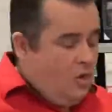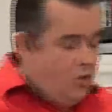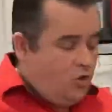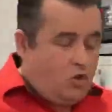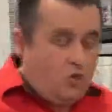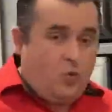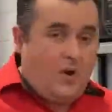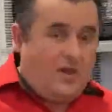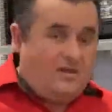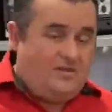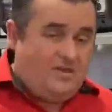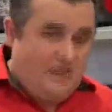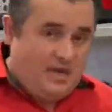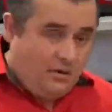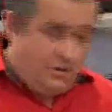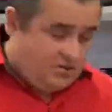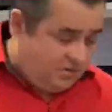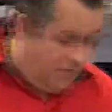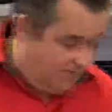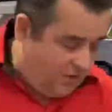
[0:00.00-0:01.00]
20
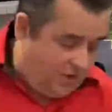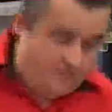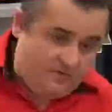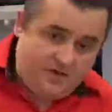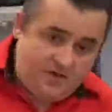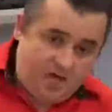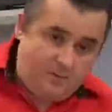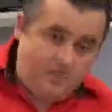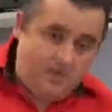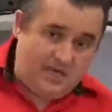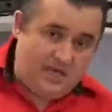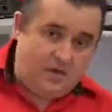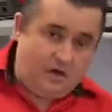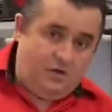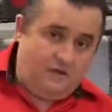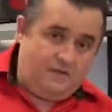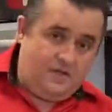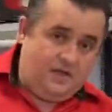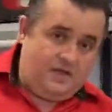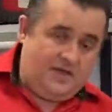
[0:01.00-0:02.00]
hours of runtime again
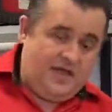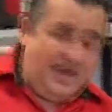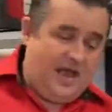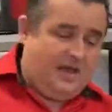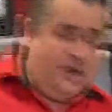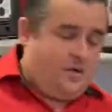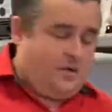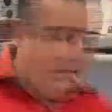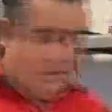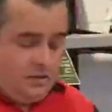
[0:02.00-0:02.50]
off the tank.